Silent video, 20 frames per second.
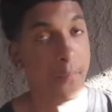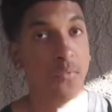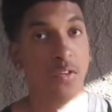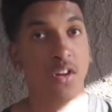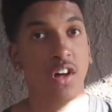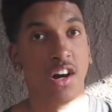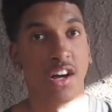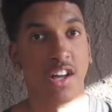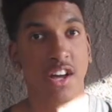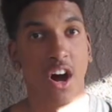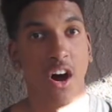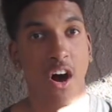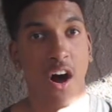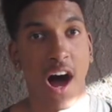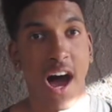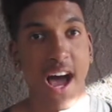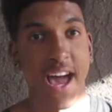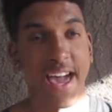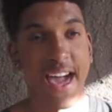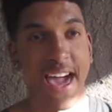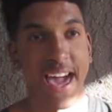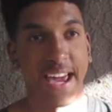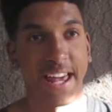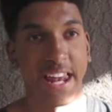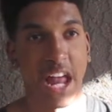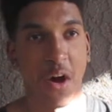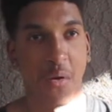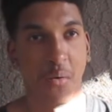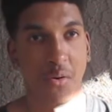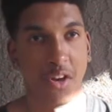Look, y'all, I ain't hanging
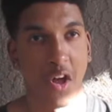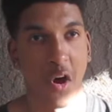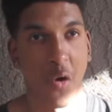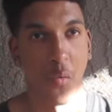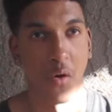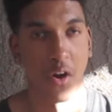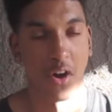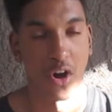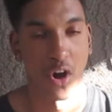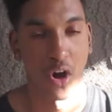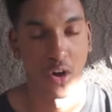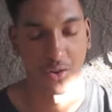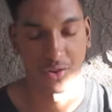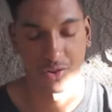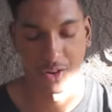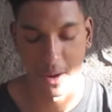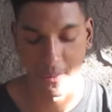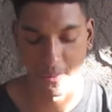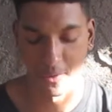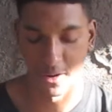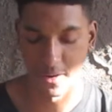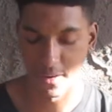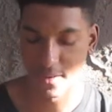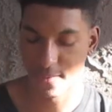out with no one all summer,